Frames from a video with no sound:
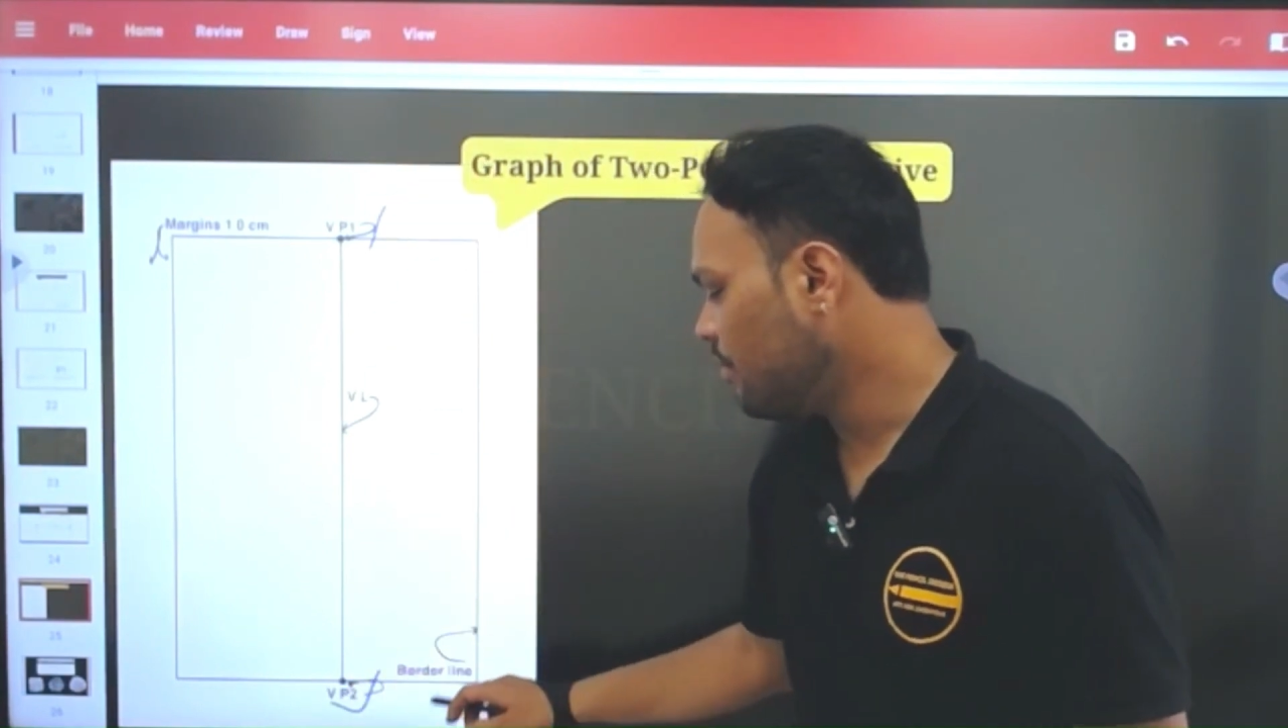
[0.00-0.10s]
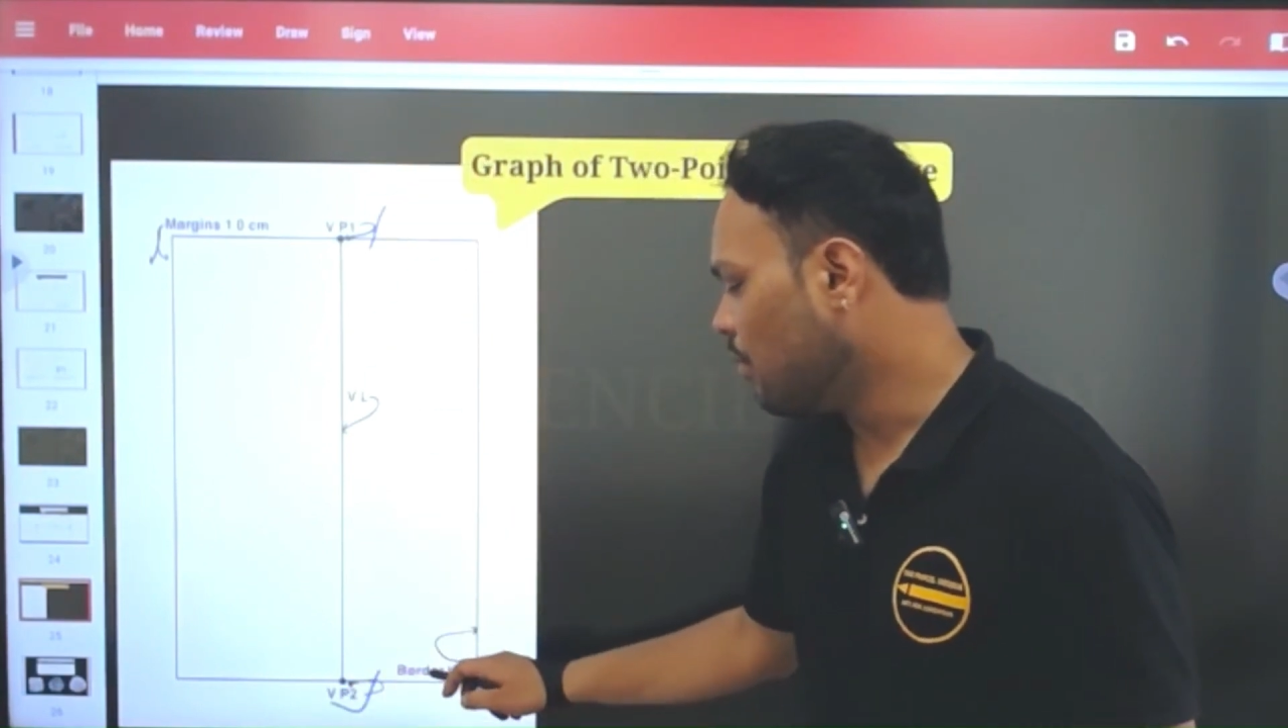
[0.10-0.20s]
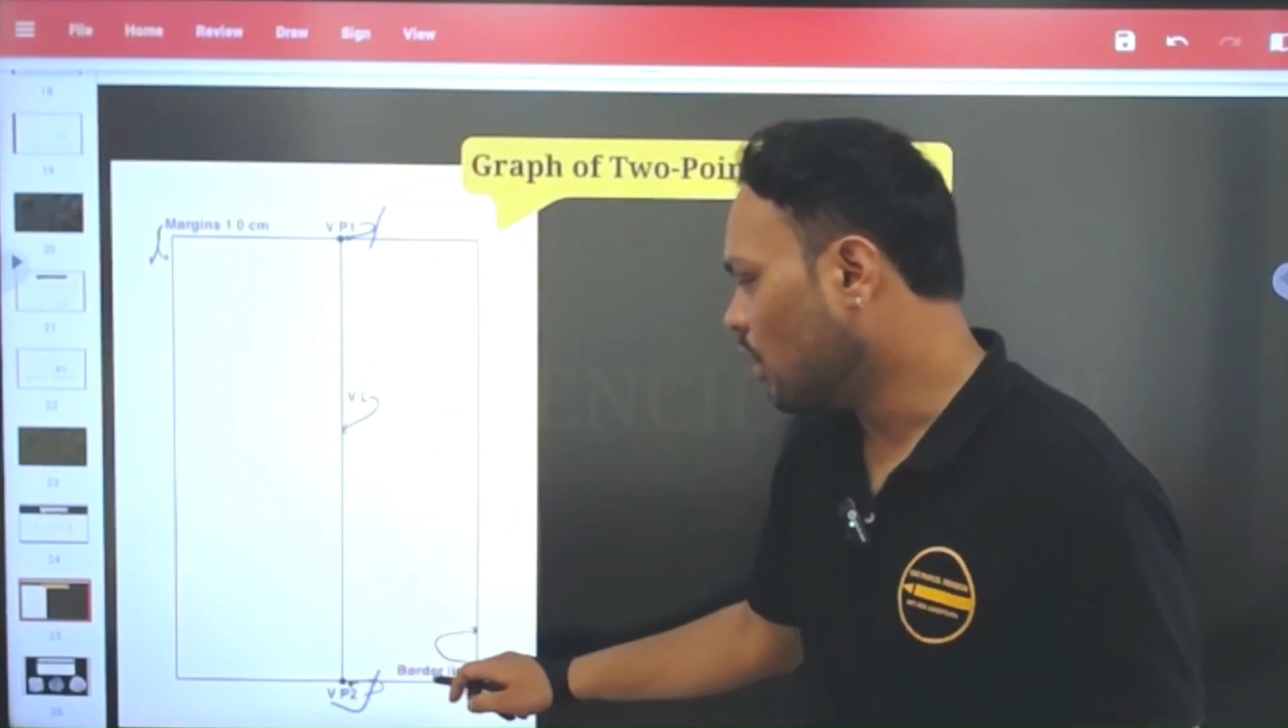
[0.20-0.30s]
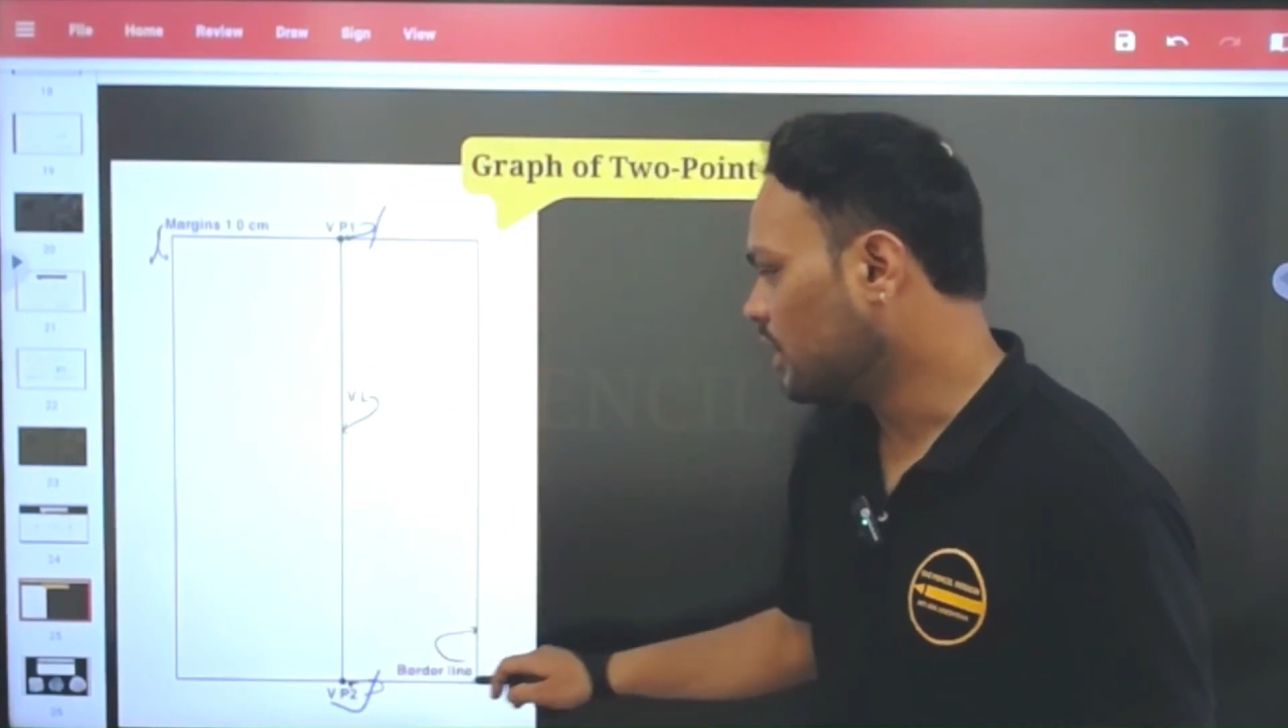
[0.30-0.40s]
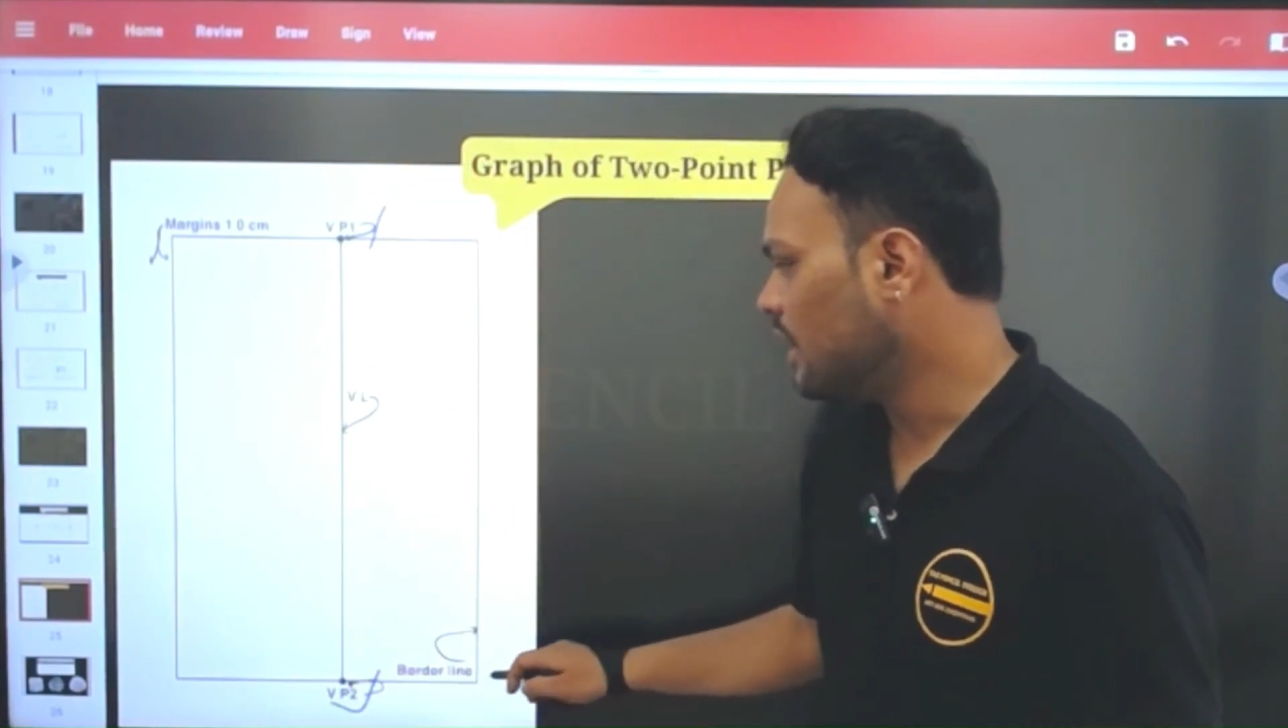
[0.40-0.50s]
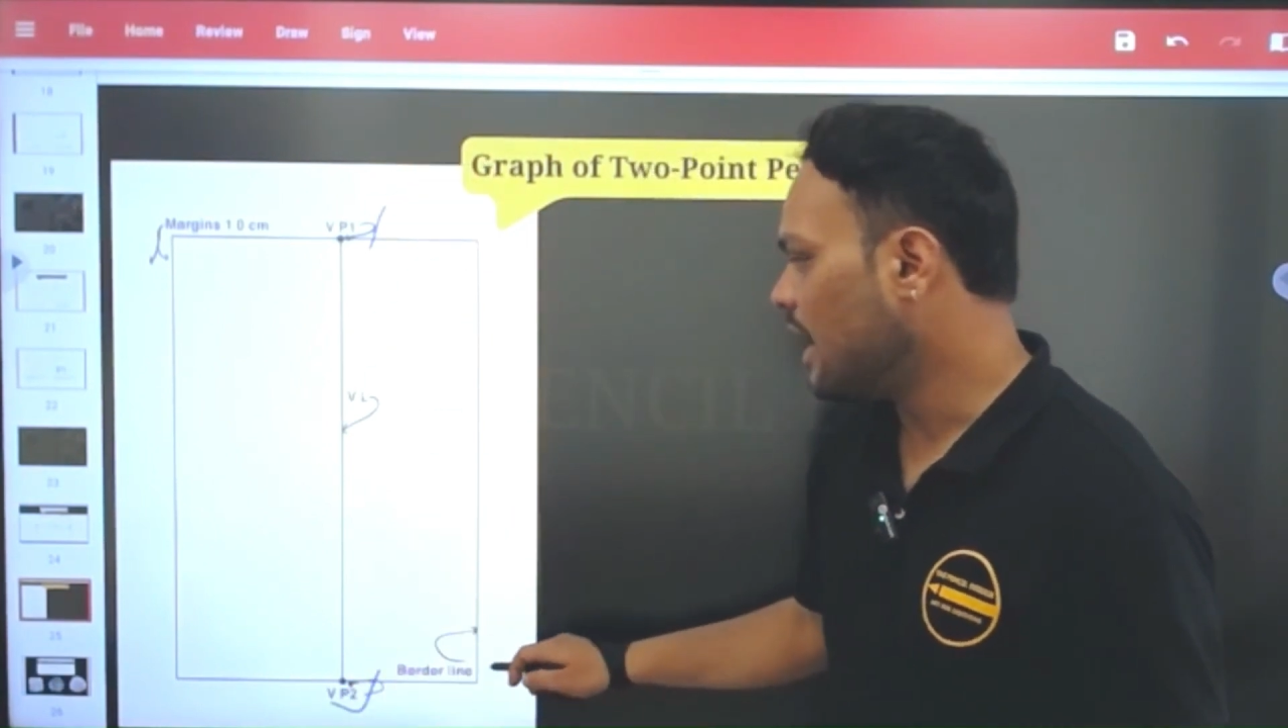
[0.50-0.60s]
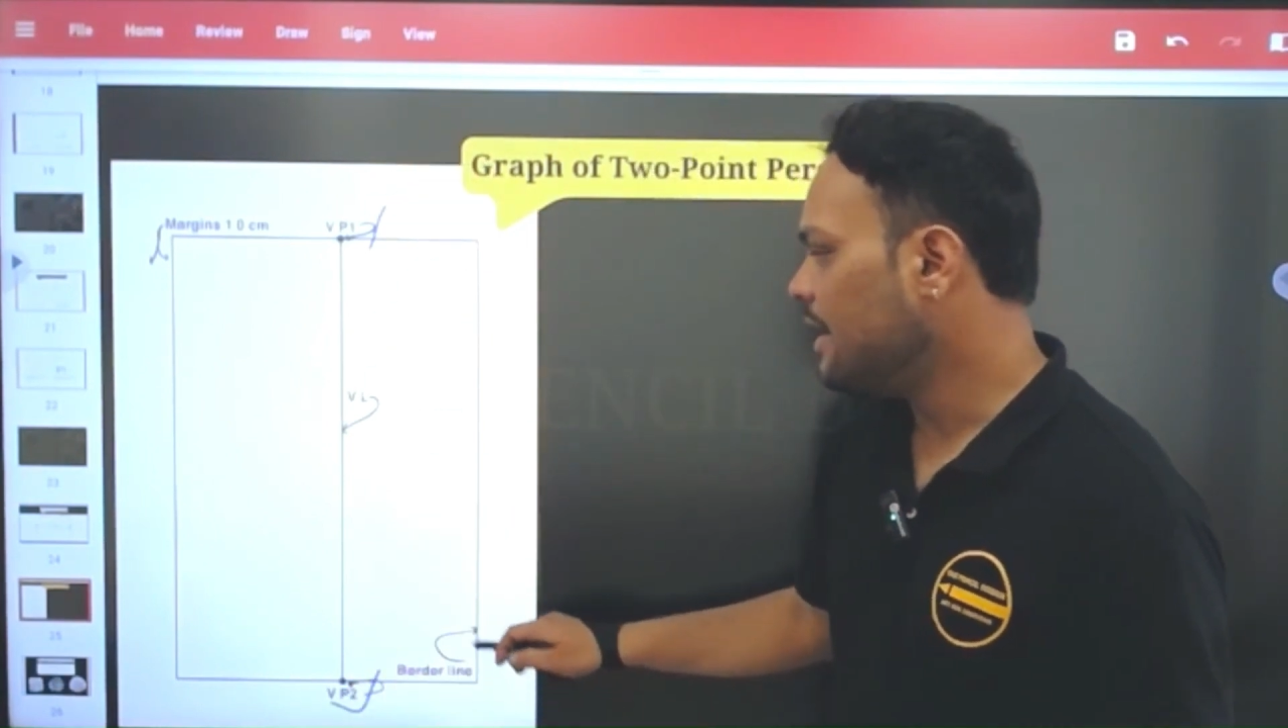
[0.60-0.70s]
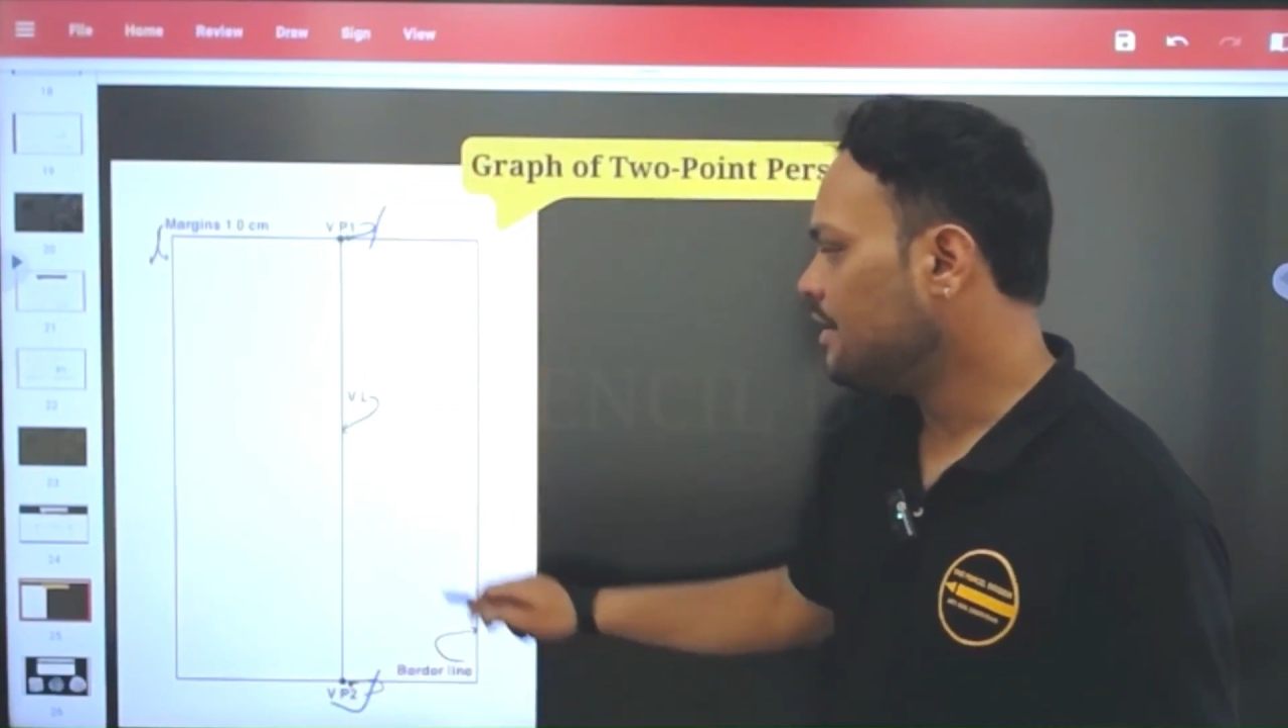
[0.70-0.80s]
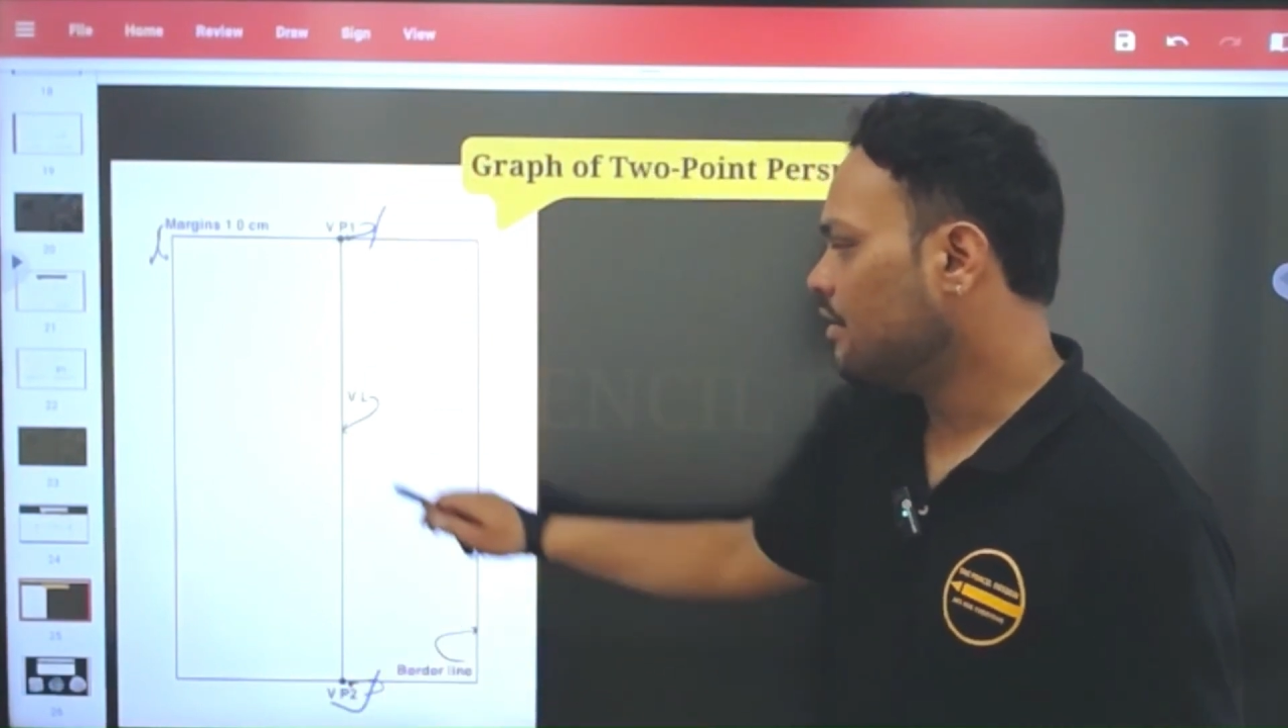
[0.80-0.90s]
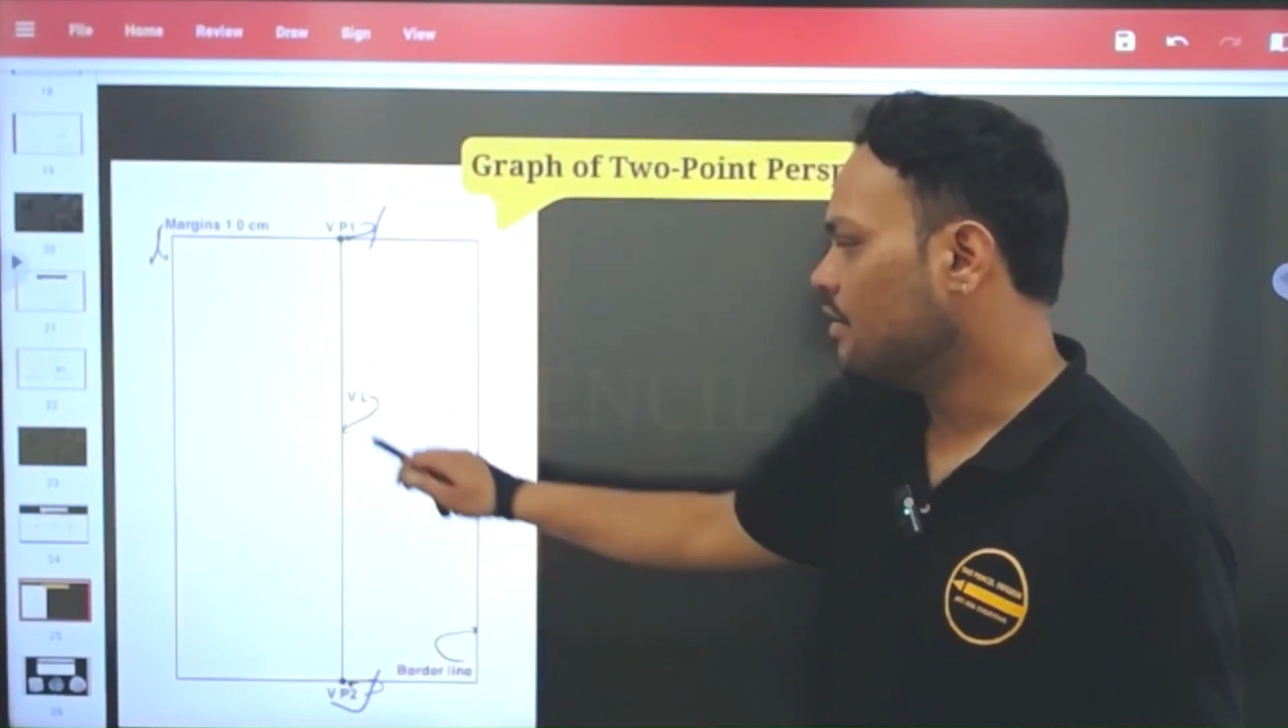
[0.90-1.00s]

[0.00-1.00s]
border line,